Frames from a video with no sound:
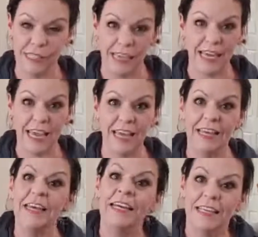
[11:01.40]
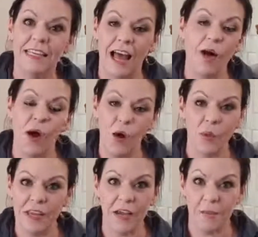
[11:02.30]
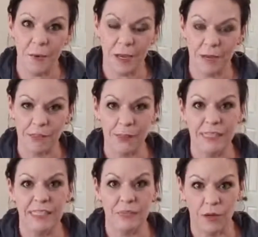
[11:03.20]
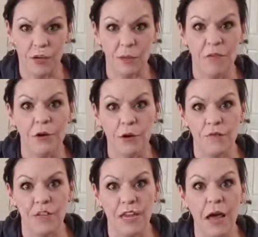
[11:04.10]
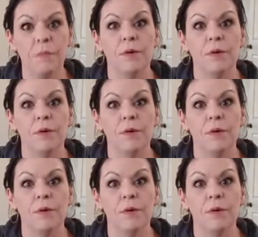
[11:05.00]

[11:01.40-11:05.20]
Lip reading: I was like, I can't, I'll wake up. I wake up so easy. So I turn my phone off at night.